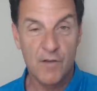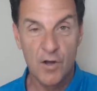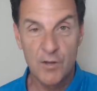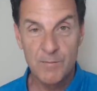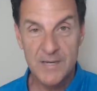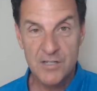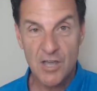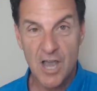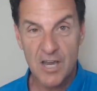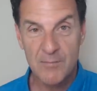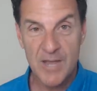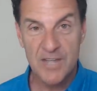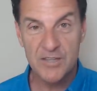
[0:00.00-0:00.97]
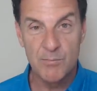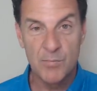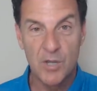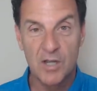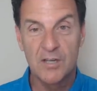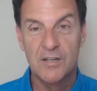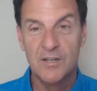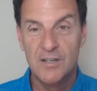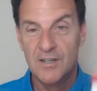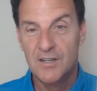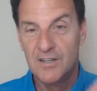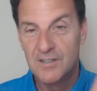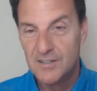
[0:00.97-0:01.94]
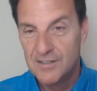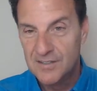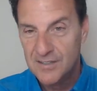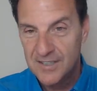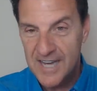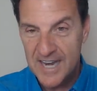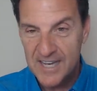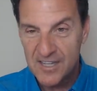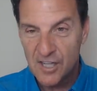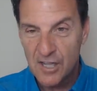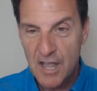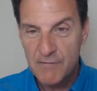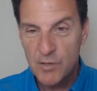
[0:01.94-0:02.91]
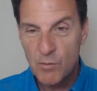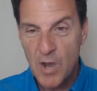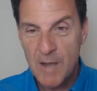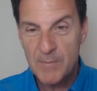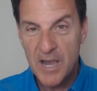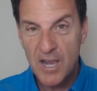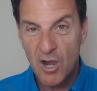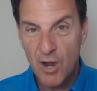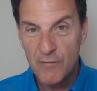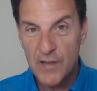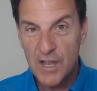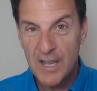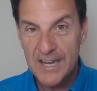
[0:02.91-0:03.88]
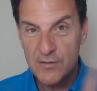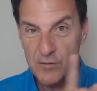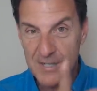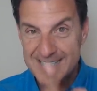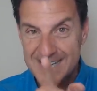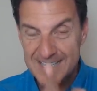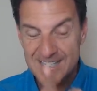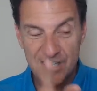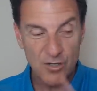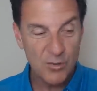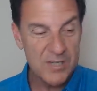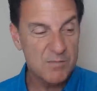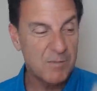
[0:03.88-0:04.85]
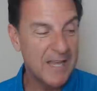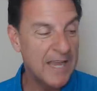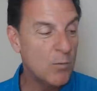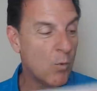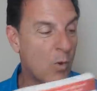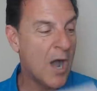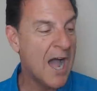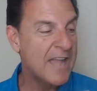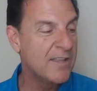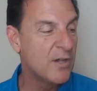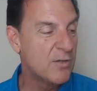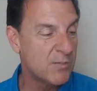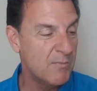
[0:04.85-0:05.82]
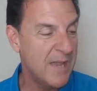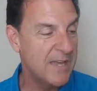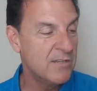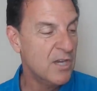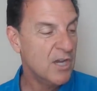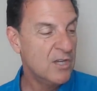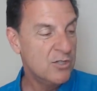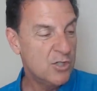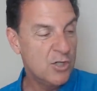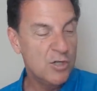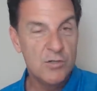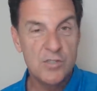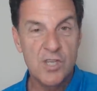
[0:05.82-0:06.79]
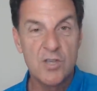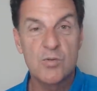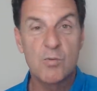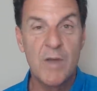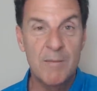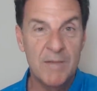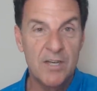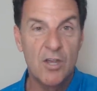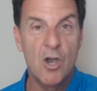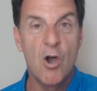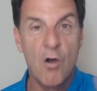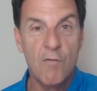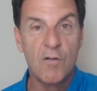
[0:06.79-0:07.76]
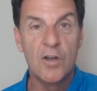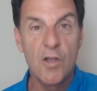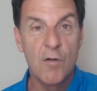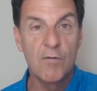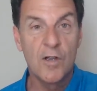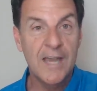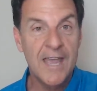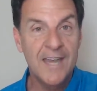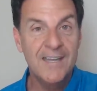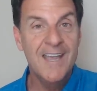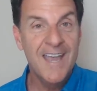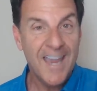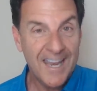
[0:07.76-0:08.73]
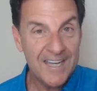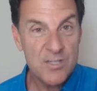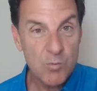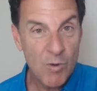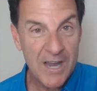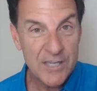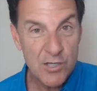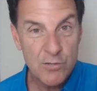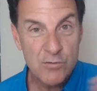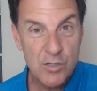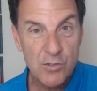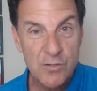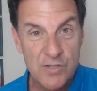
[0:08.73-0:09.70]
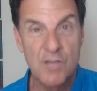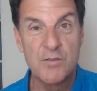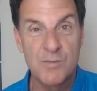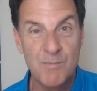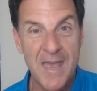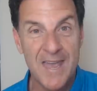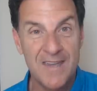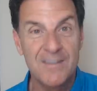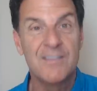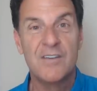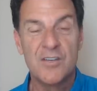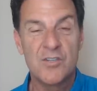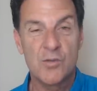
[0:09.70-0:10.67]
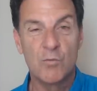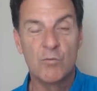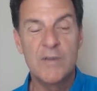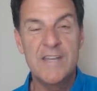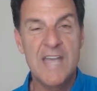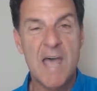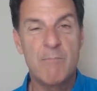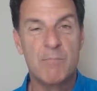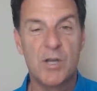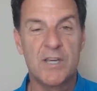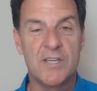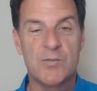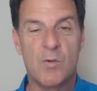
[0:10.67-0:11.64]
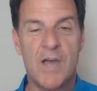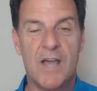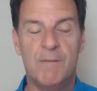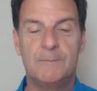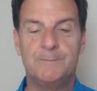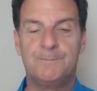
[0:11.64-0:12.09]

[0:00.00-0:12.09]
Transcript: heard me talk about the book, Getting the Love You Want by Harville Hendrix, that's going to explain why those men choose those women over and over again, and it's why you choose those men. So read that book as well.